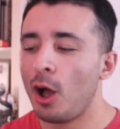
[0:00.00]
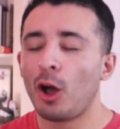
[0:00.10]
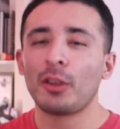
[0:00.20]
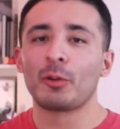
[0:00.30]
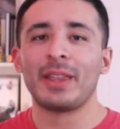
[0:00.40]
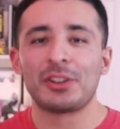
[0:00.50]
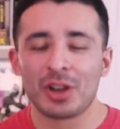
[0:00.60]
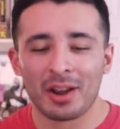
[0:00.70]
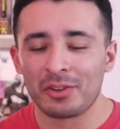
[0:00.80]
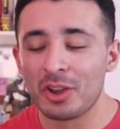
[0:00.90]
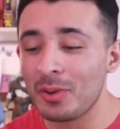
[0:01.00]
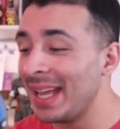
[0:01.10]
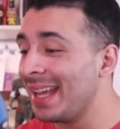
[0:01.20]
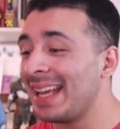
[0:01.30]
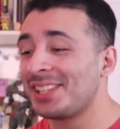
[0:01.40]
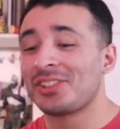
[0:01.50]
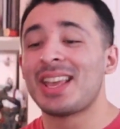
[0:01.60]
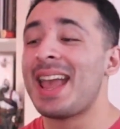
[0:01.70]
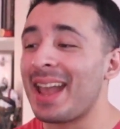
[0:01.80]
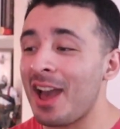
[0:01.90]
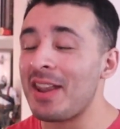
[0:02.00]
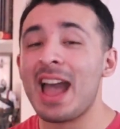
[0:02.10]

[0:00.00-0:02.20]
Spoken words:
All they're really trying to do is just hang out,